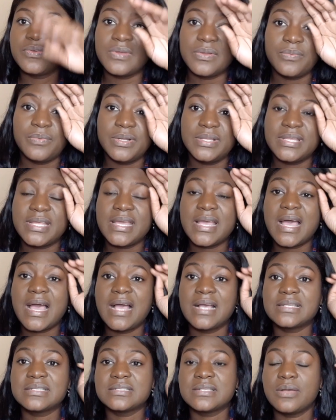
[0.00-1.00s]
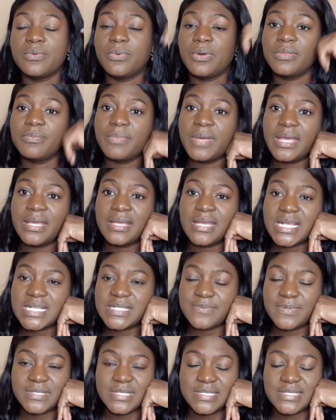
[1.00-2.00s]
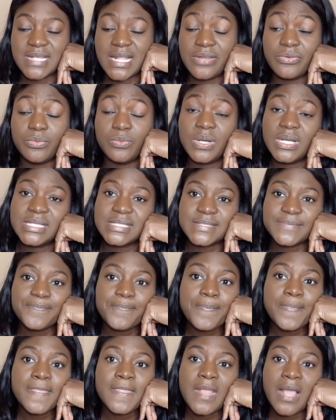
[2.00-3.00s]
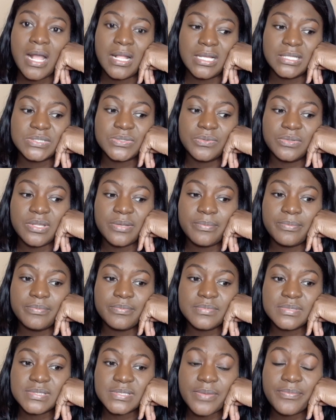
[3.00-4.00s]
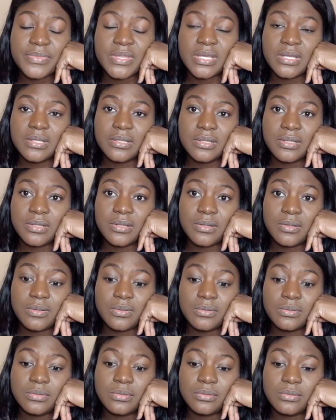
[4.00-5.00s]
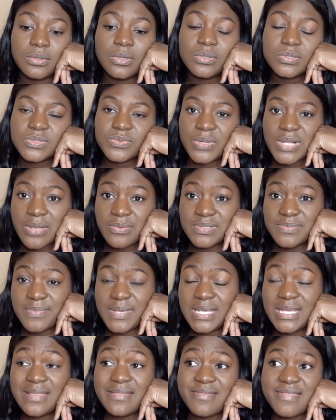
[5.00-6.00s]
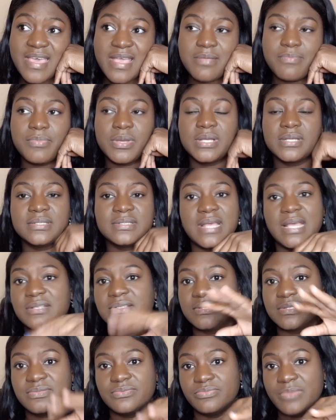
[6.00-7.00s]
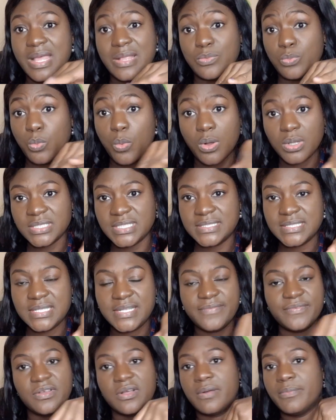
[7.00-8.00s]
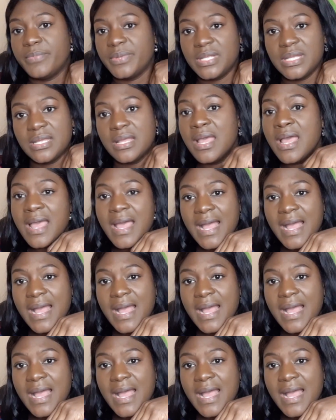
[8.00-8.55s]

And when they asked what my expected salary was, and I told them something close to what I was making then, because I wanted to leave the company.